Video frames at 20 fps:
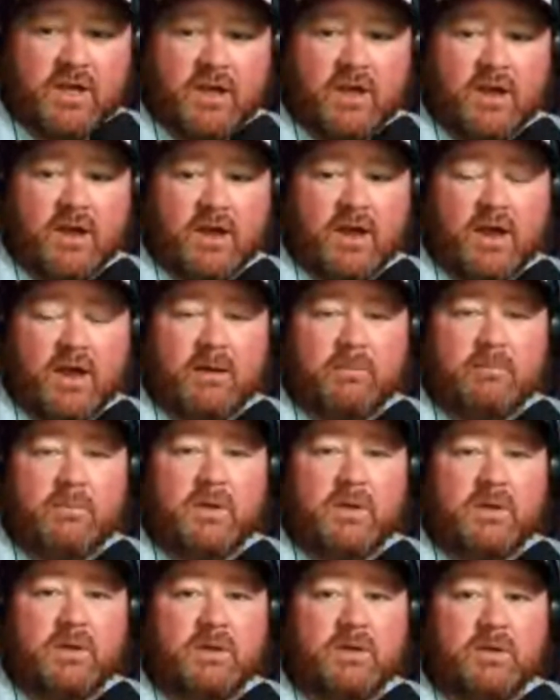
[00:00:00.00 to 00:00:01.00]

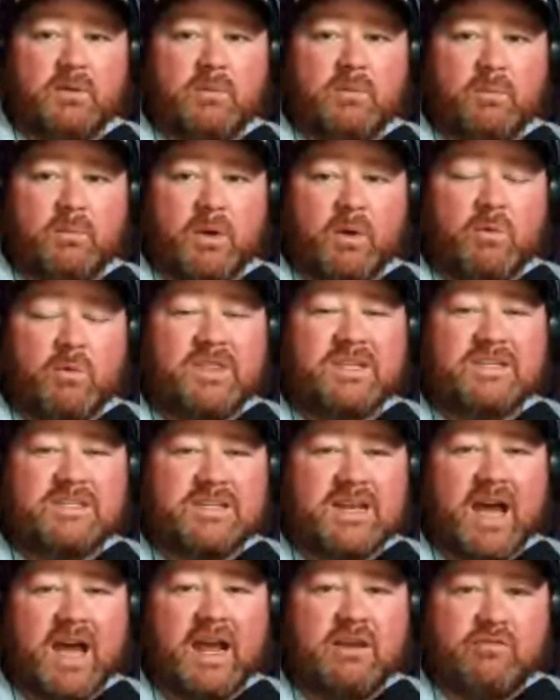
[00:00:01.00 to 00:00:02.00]
But with his
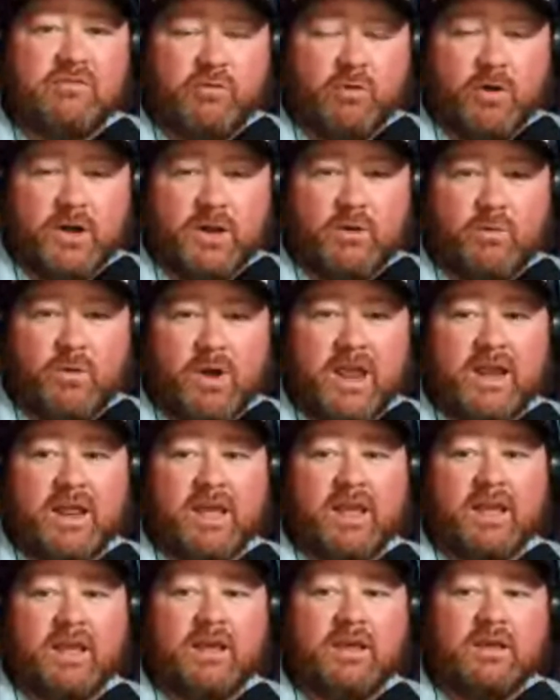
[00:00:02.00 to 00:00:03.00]
940
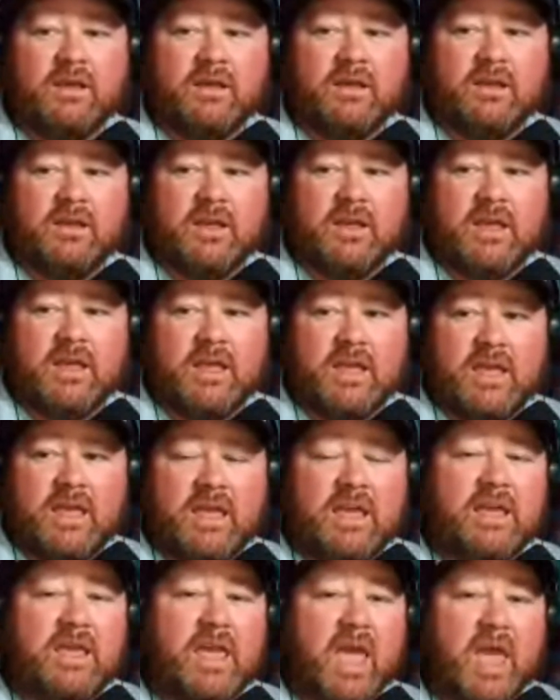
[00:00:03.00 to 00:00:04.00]
rating,
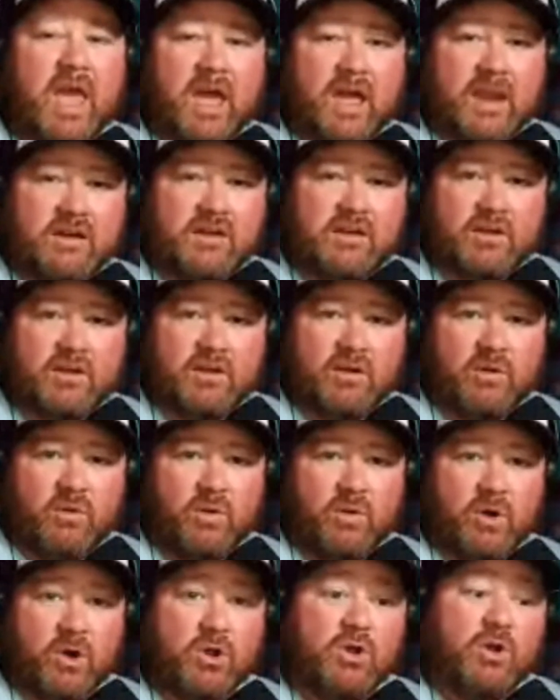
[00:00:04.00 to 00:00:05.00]
he can
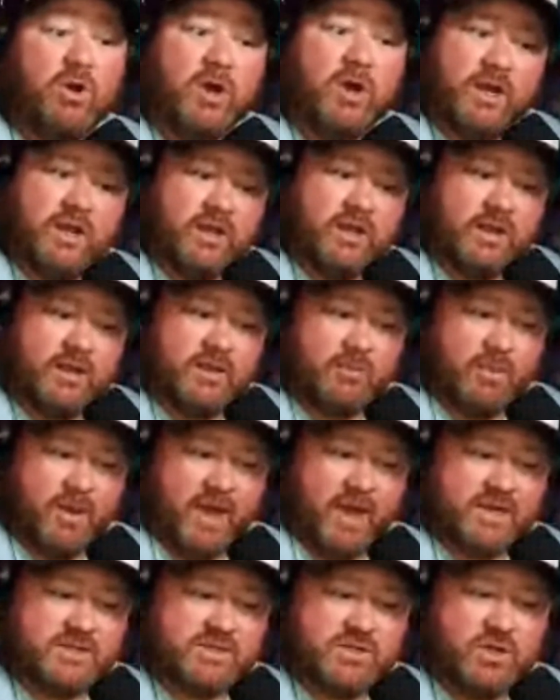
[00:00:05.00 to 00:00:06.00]
or could in the
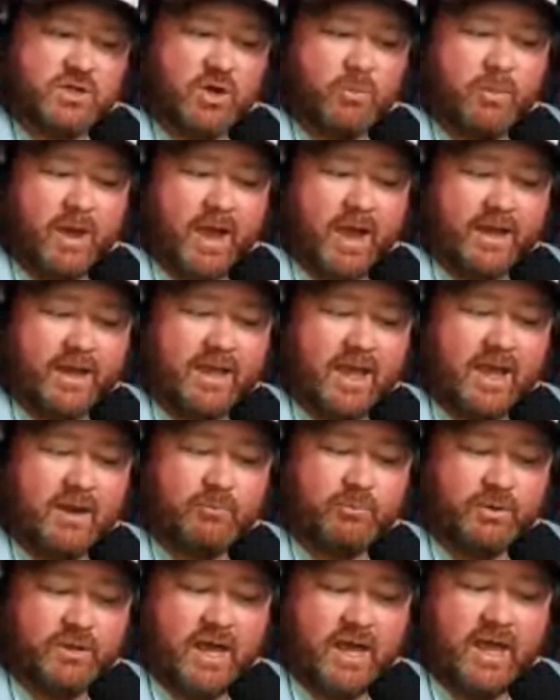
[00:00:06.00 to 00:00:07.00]
past go back
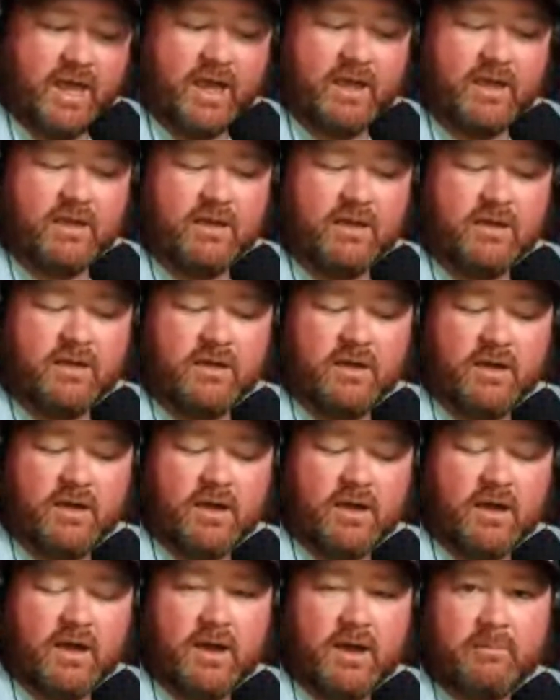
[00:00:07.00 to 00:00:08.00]
and play
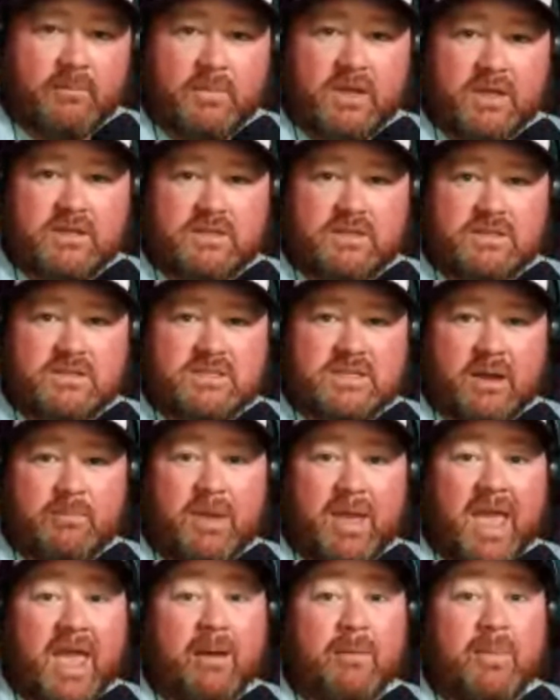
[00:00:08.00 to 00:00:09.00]
some
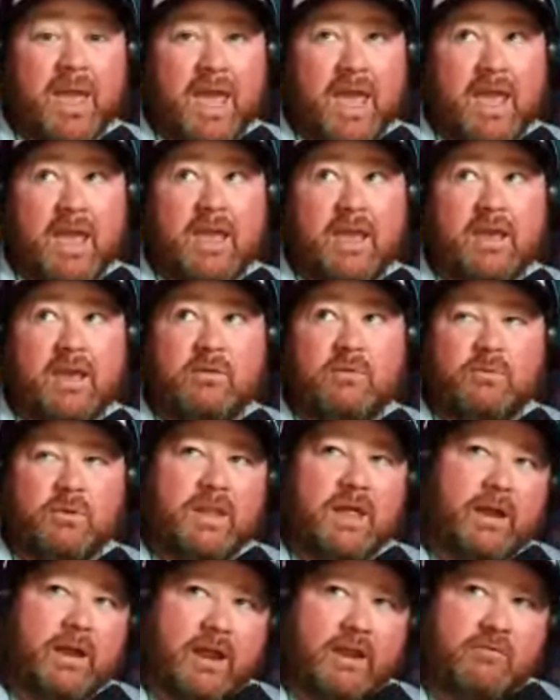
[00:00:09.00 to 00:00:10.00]
MA, well,
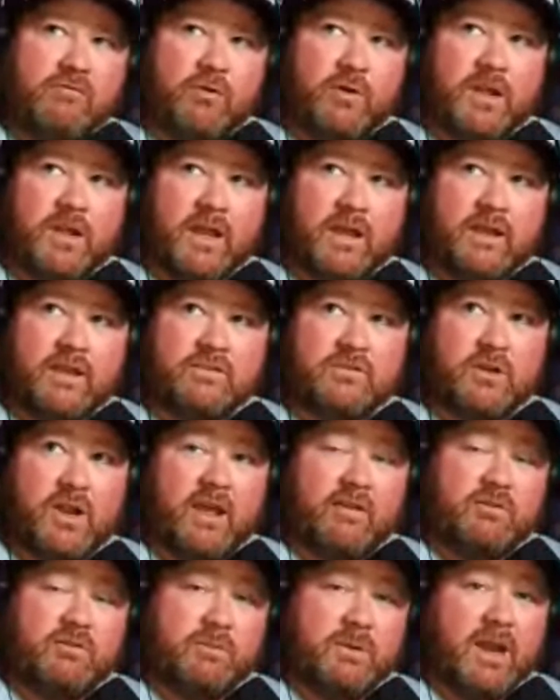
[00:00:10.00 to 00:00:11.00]
not 940. I guess it'd
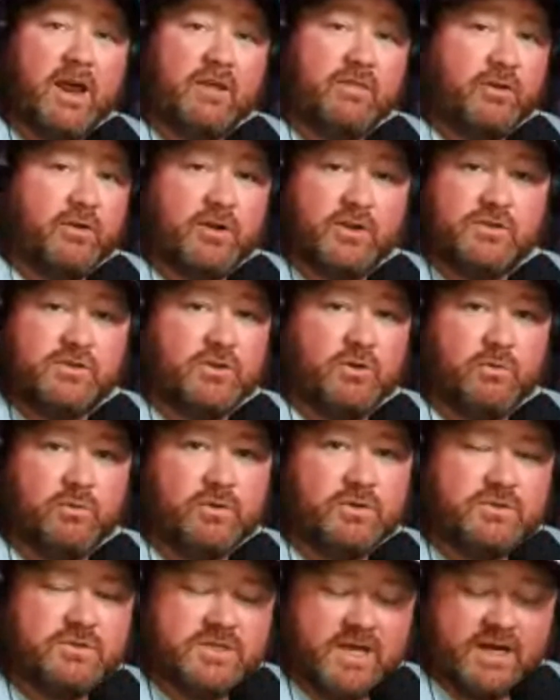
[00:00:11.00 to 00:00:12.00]
have to be 932.
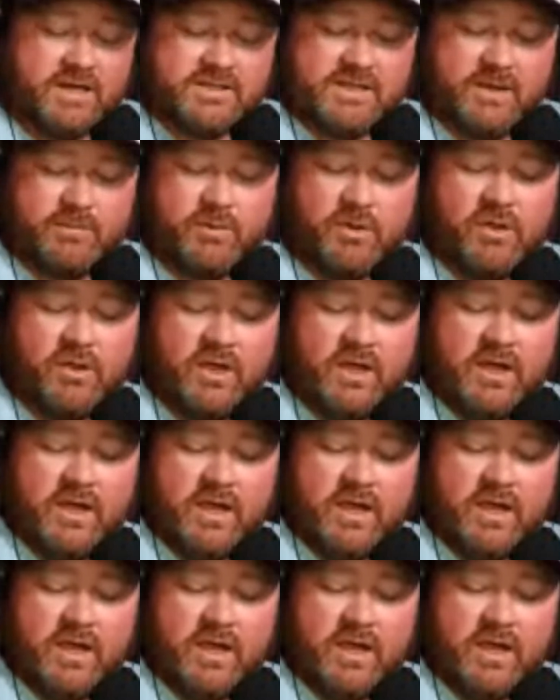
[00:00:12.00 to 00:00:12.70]
We'll use that example.